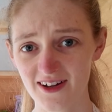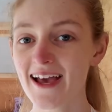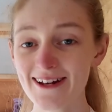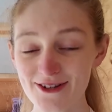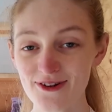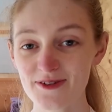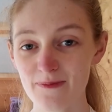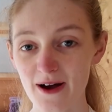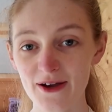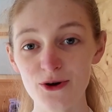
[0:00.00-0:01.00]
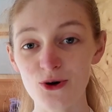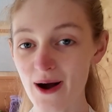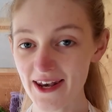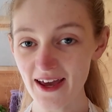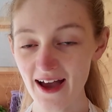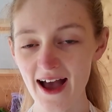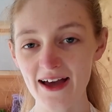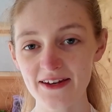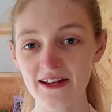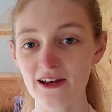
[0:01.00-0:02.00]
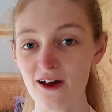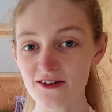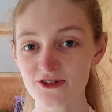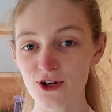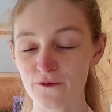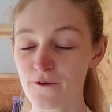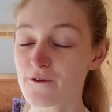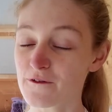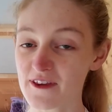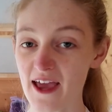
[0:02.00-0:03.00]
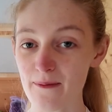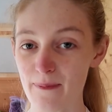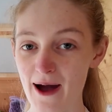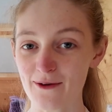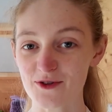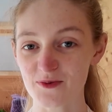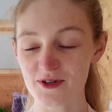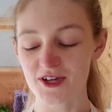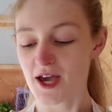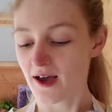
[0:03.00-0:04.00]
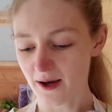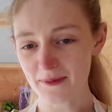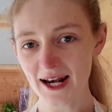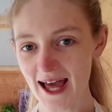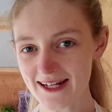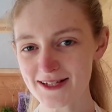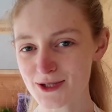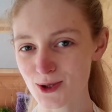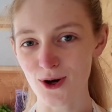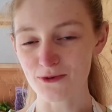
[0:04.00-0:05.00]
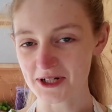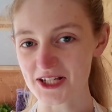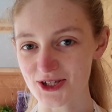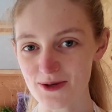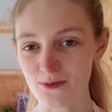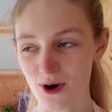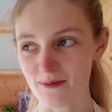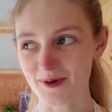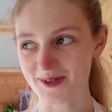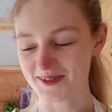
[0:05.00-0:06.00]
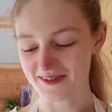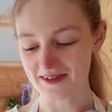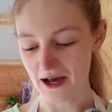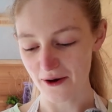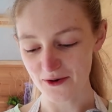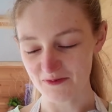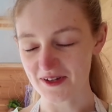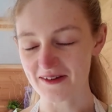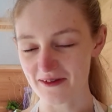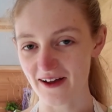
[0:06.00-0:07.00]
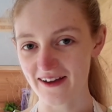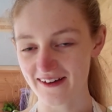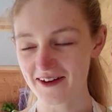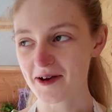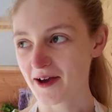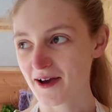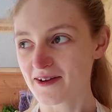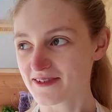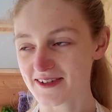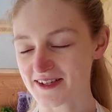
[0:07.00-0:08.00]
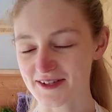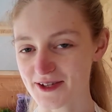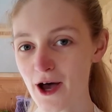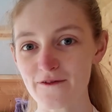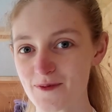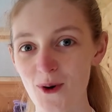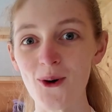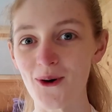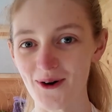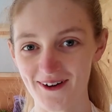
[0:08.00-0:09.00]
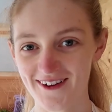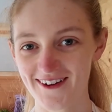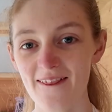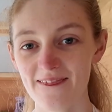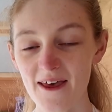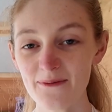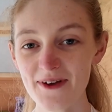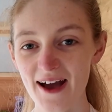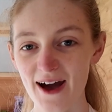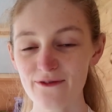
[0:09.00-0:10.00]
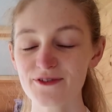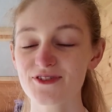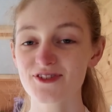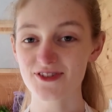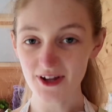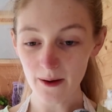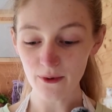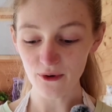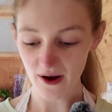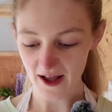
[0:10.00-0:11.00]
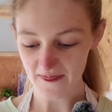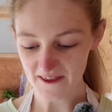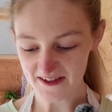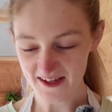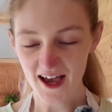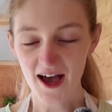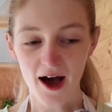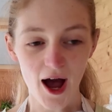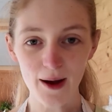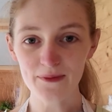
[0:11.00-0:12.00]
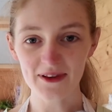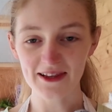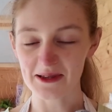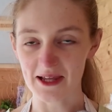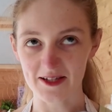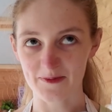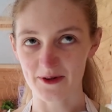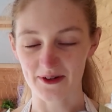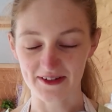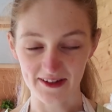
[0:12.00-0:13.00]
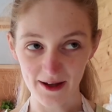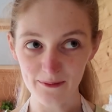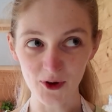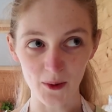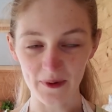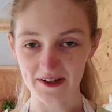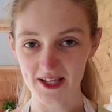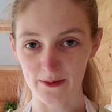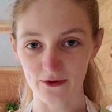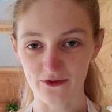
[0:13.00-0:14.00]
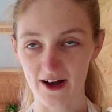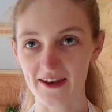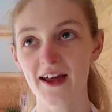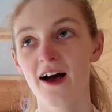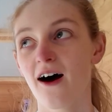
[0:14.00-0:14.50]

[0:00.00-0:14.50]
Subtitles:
Illustrated by Ueda, and it last sold for £58, which I'm glad it's not a really cheap one because I would be like, this deserves more. Then we have Snubbull, and this, let's be honest, not a big Snubbull fan.